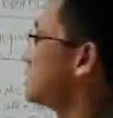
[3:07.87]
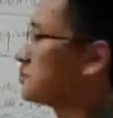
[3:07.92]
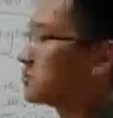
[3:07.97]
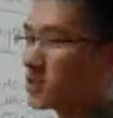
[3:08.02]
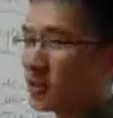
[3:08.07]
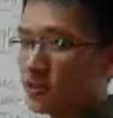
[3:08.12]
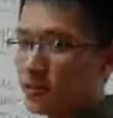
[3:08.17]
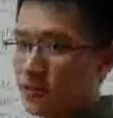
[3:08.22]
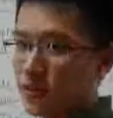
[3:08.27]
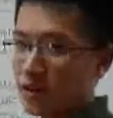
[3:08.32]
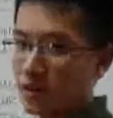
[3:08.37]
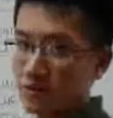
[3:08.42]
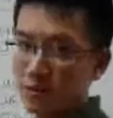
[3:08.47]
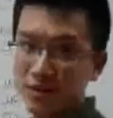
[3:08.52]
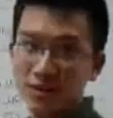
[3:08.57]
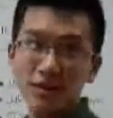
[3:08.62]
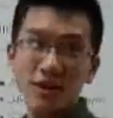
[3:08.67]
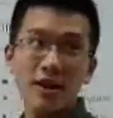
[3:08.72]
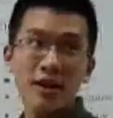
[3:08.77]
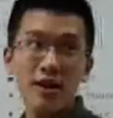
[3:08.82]
types of
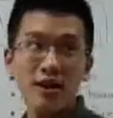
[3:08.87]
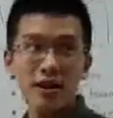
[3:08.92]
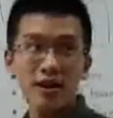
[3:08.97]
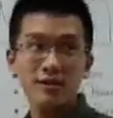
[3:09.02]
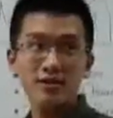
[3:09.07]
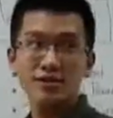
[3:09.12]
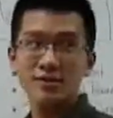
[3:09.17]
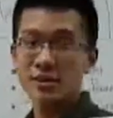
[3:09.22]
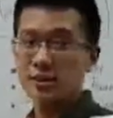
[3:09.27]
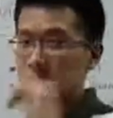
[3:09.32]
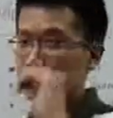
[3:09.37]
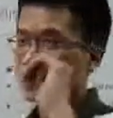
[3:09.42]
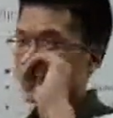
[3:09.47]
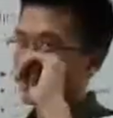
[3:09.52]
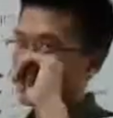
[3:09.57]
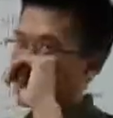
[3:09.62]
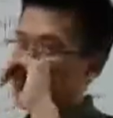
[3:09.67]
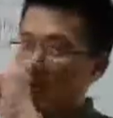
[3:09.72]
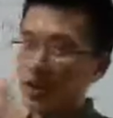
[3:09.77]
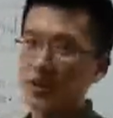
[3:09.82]
firms and the types
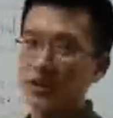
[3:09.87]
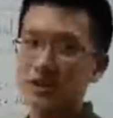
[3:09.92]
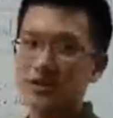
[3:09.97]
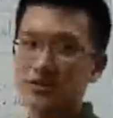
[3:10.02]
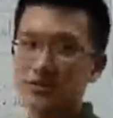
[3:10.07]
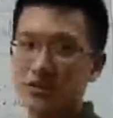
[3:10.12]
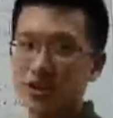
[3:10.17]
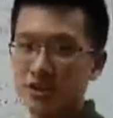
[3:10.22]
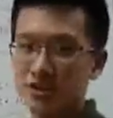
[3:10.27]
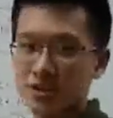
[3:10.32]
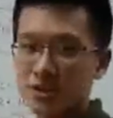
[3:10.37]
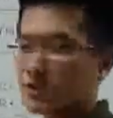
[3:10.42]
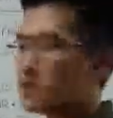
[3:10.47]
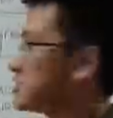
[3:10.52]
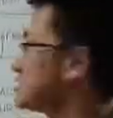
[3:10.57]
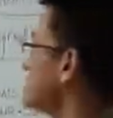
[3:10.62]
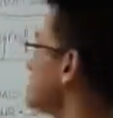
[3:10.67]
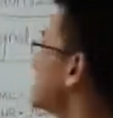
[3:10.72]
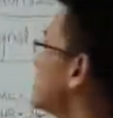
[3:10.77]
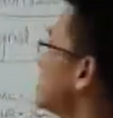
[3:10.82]
of market
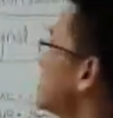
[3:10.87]
structures,